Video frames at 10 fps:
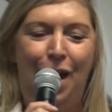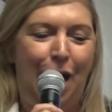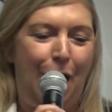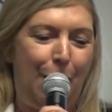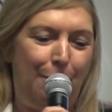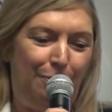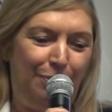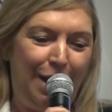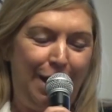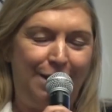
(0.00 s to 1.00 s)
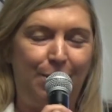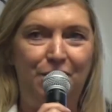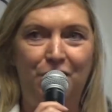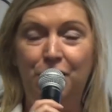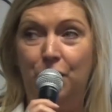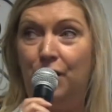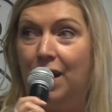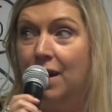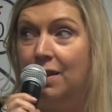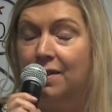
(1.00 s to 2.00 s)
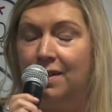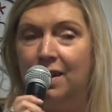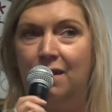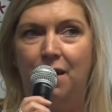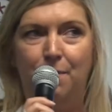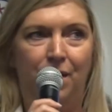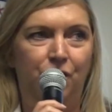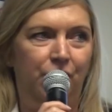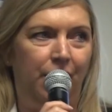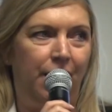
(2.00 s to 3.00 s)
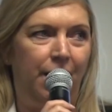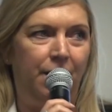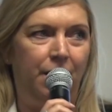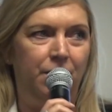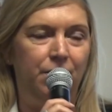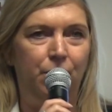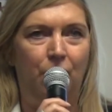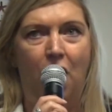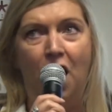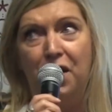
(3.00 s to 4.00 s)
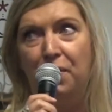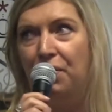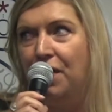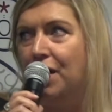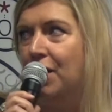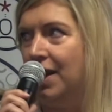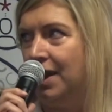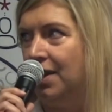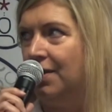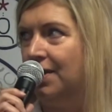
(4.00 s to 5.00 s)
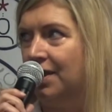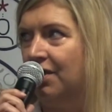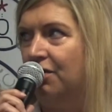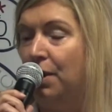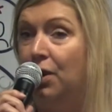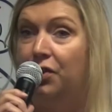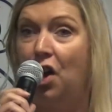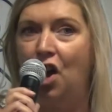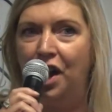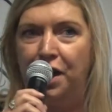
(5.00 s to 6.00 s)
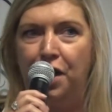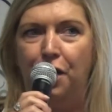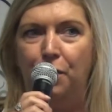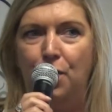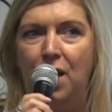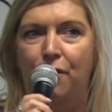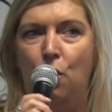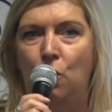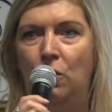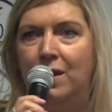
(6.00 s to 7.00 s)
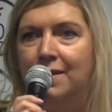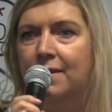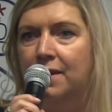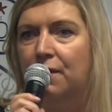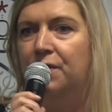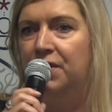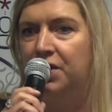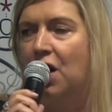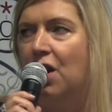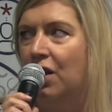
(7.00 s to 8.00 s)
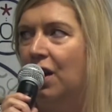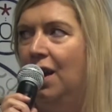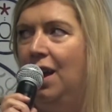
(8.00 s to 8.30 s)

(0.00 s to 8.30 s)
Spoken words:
So I started looking in our CRM actually, and I just thought, I don't think you need new stuff, because I know you have all this stuff stuck